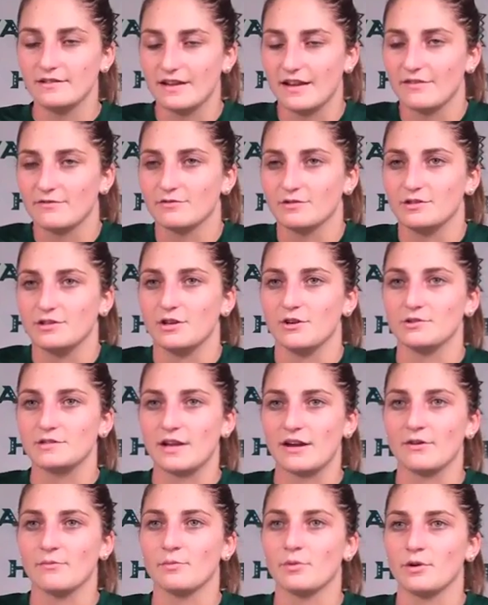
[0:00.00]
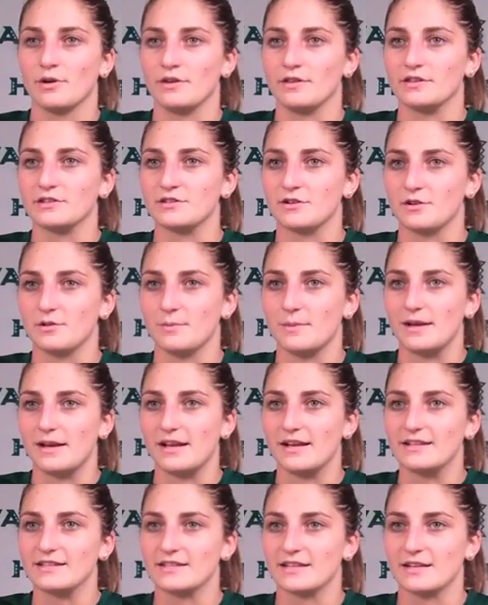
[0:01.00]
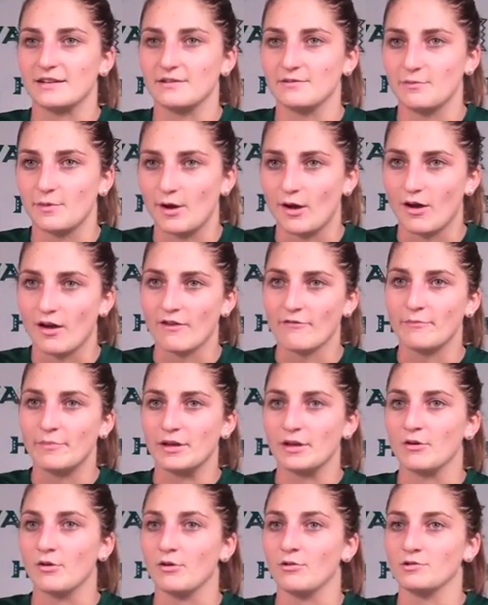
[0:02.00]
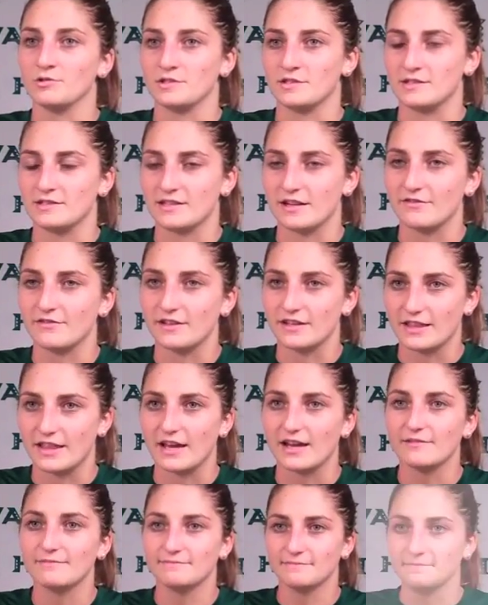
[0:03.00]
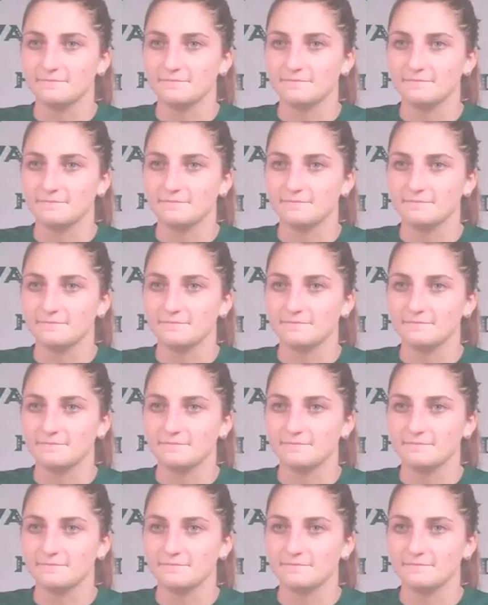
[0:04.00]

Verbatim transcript: everyone knows how important the tournament is and we all have big goals and stuff like that.